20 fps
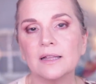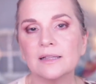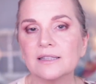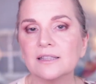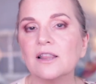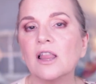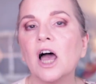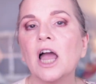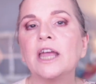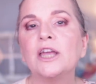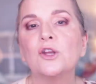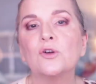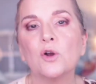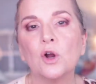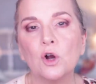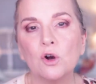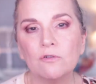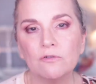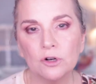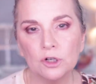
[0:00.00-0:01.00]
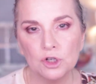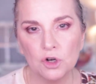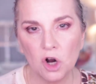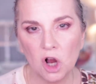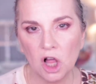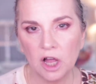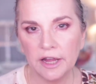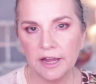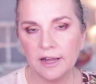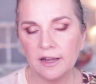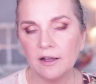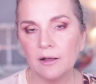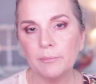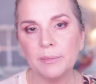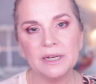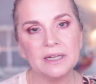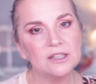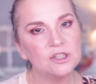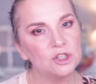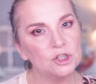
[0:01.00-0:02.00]
it's like you're
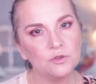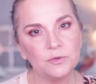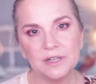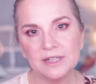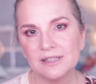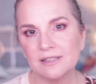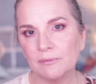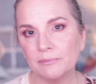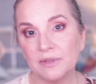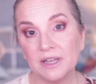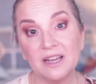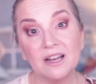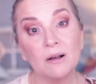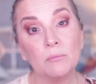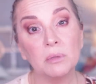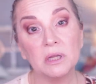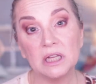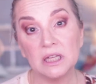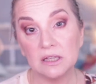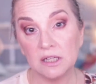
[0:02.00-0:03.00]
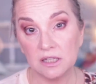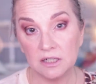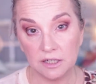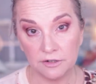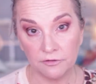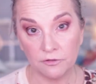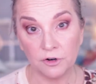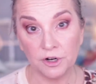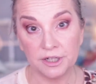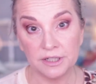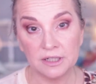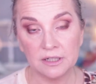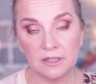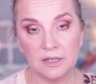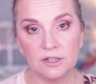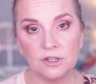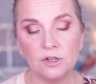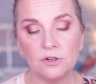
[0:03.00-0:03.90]
overdrawing, but it's doing something completely different.